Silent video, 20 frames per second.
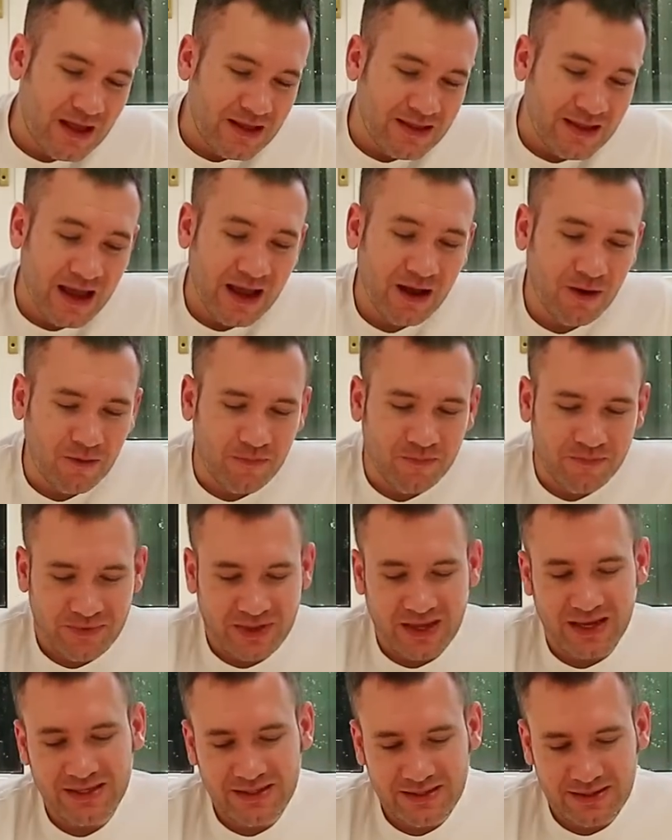now
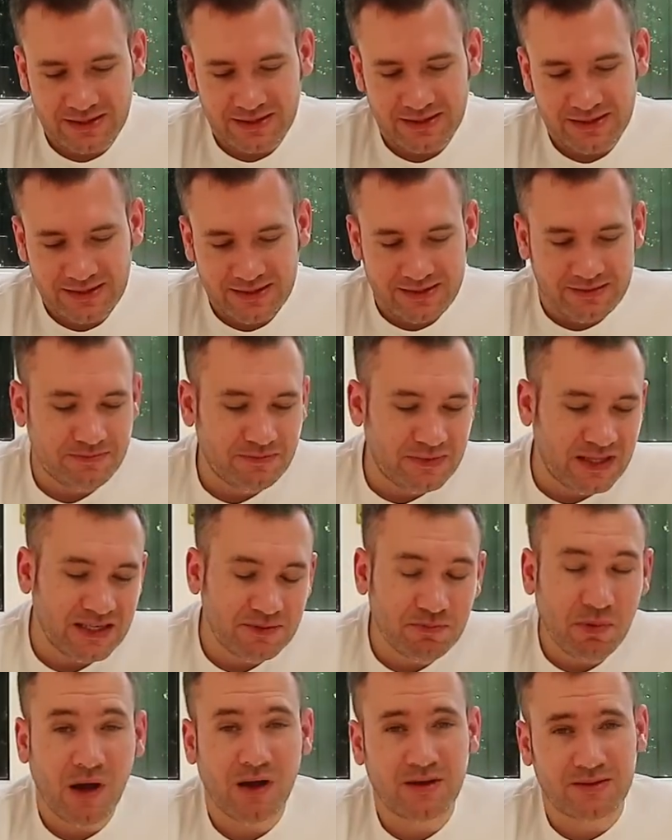this
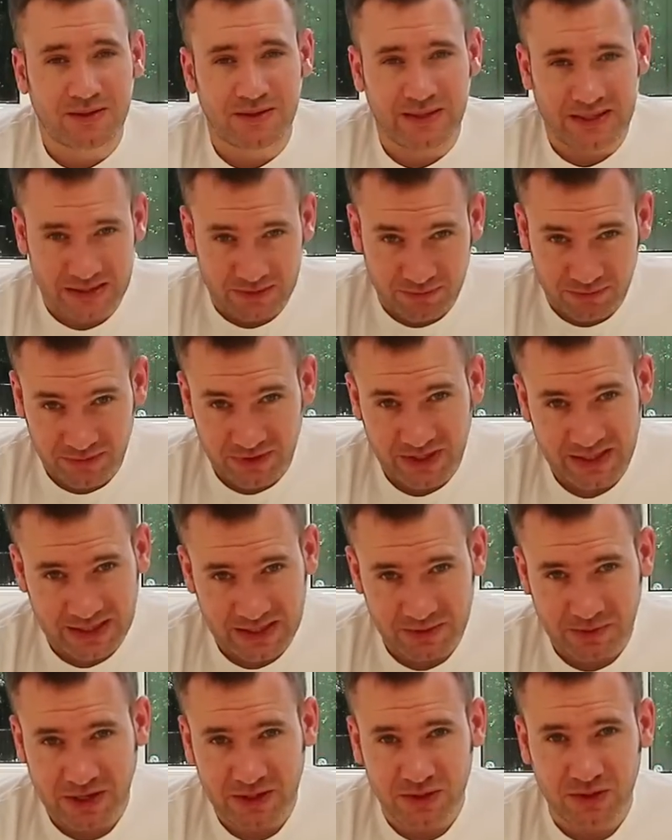parcel is really
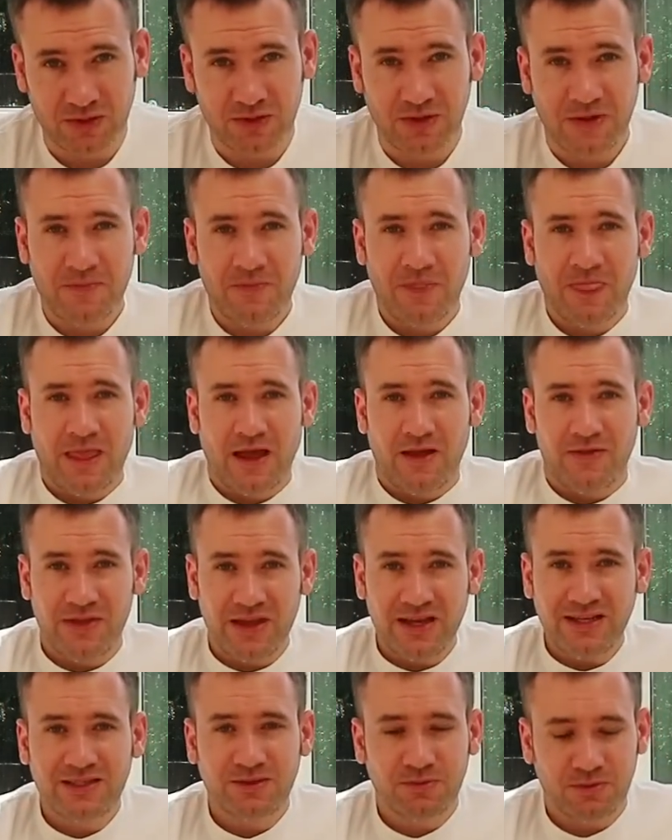special.
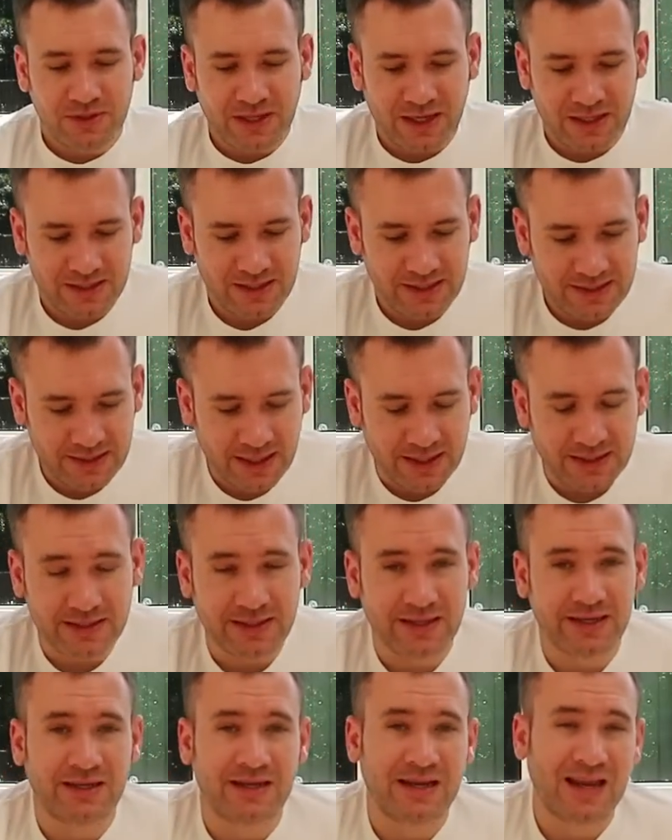This was actually
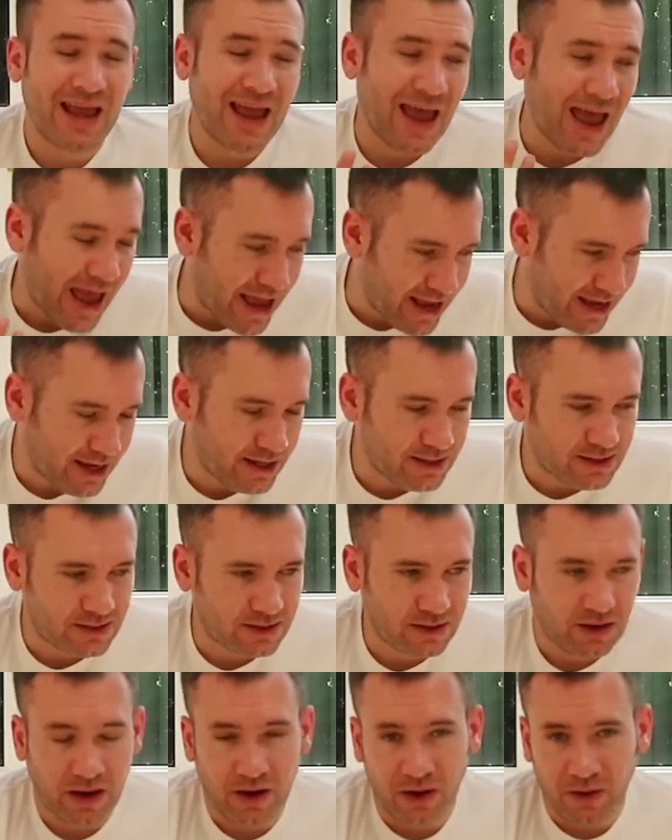sent in
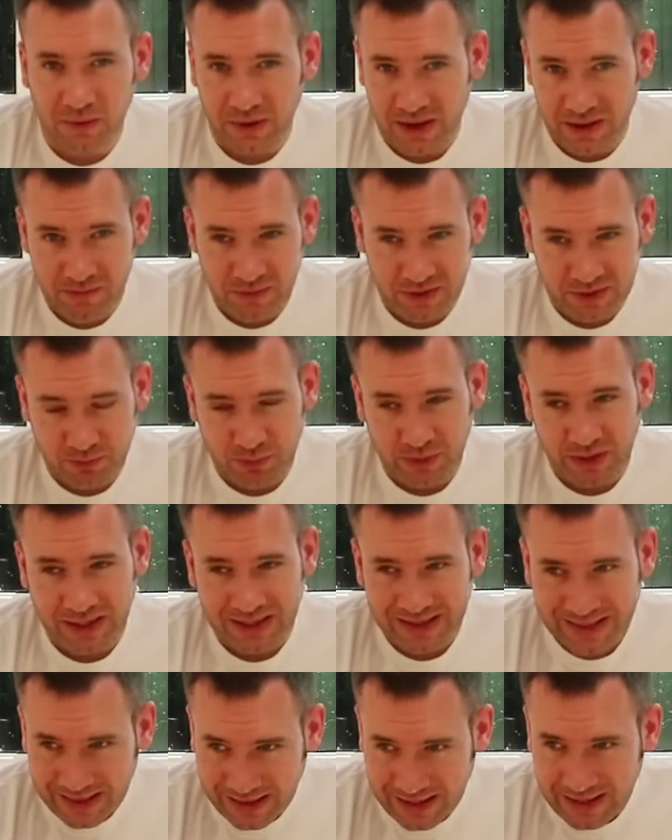ages ago. It must be
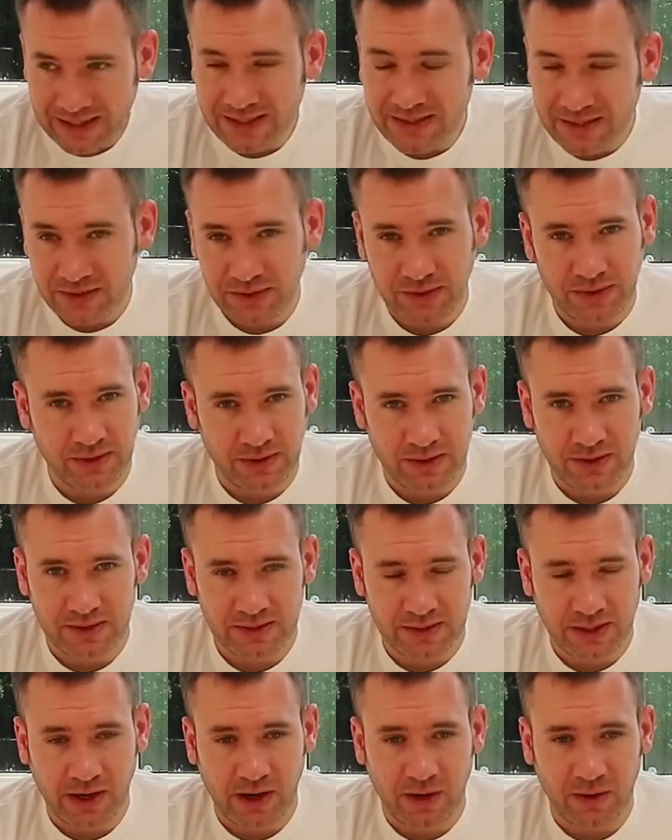at least 2
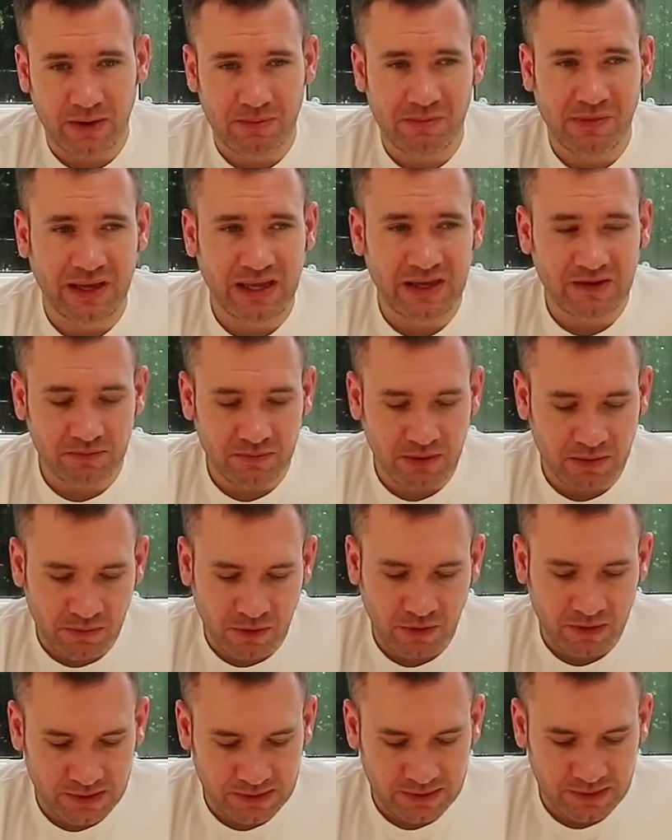years ago. It might even be
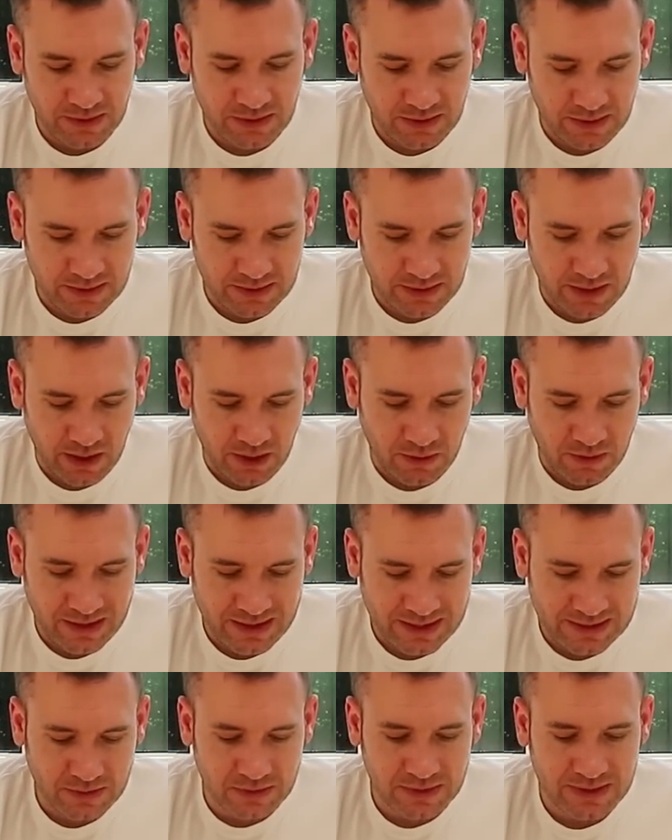more than 2 years ago.
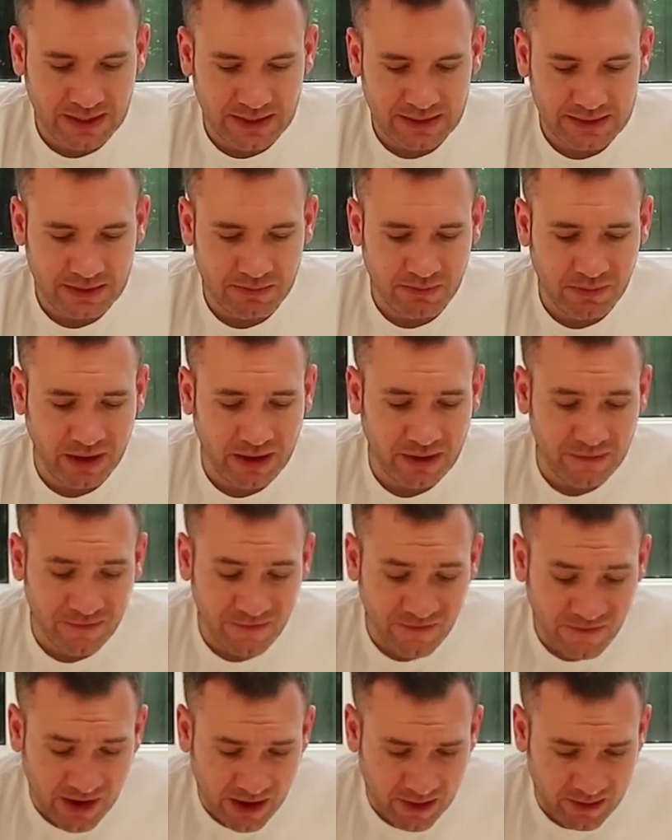And this was sent in by a
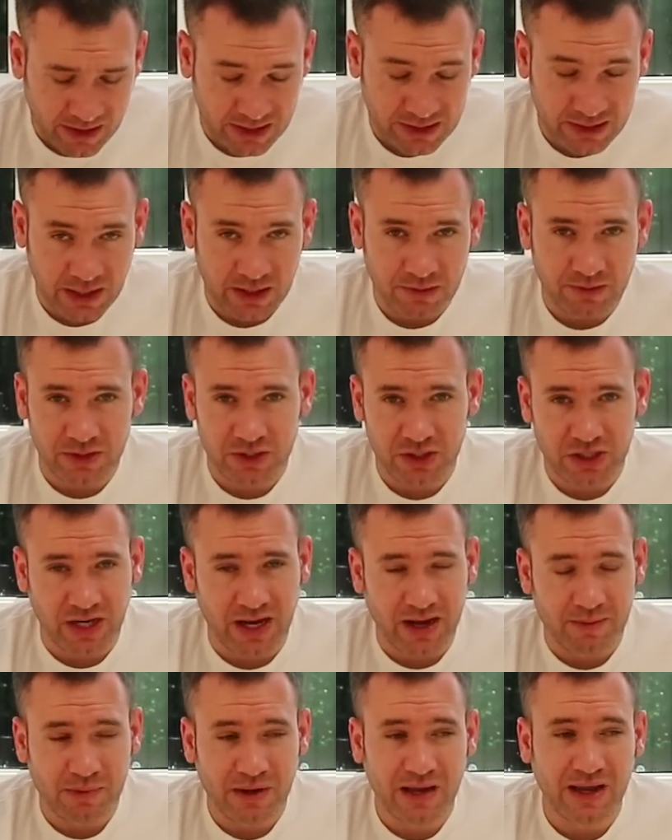very generous
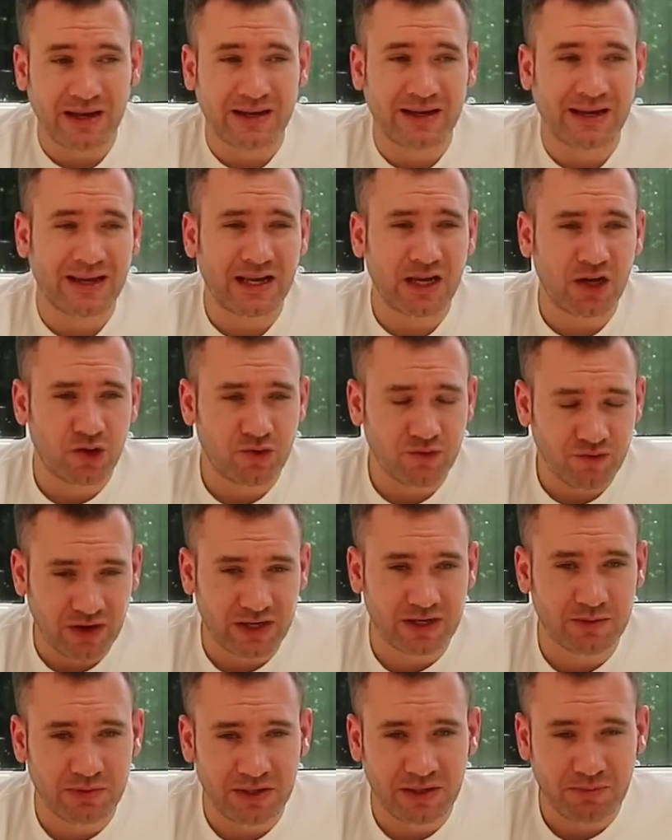chap, an
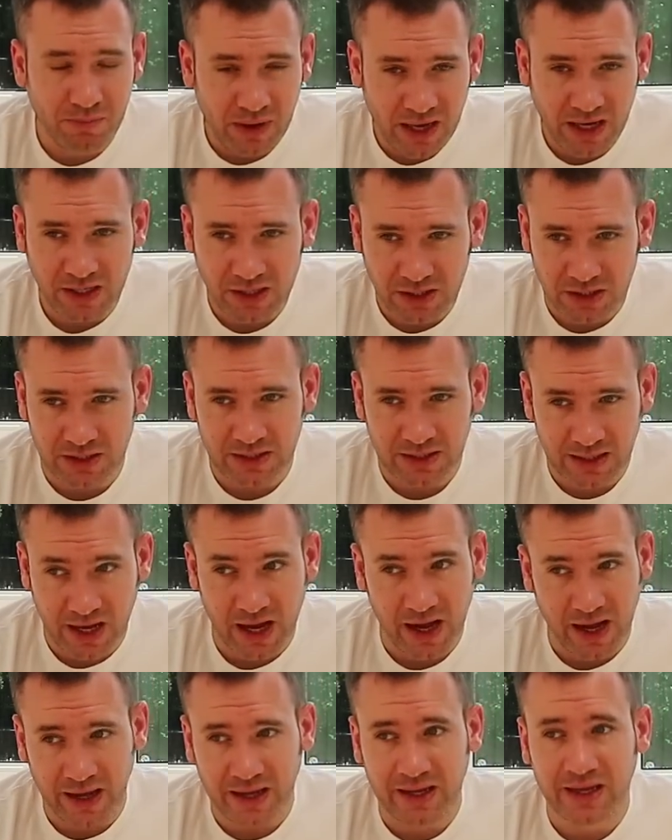incredibly patient
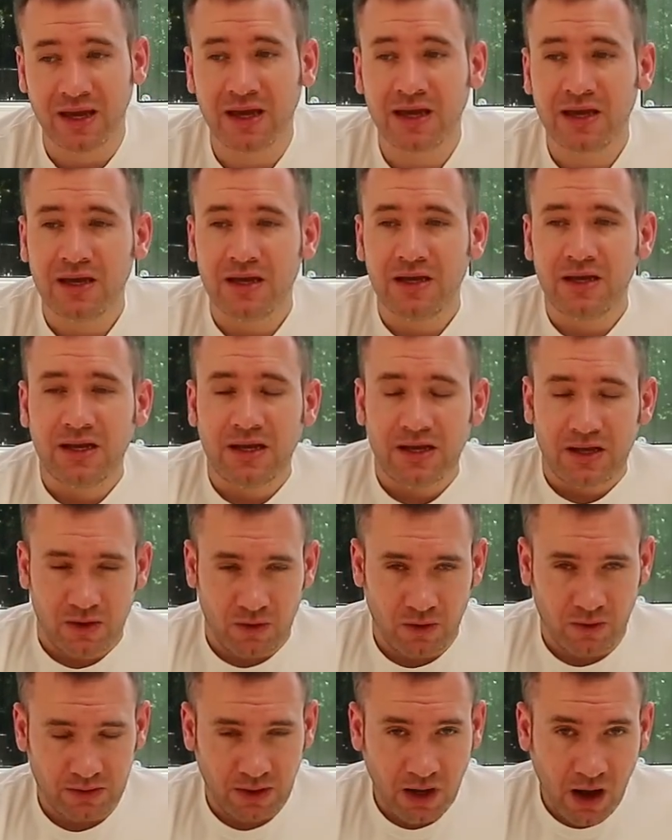guy
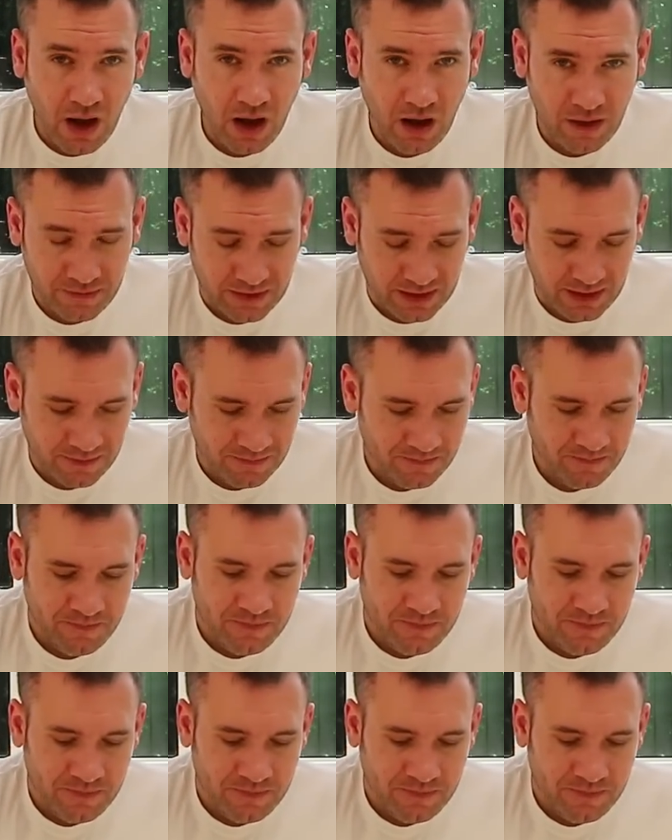called Harvey.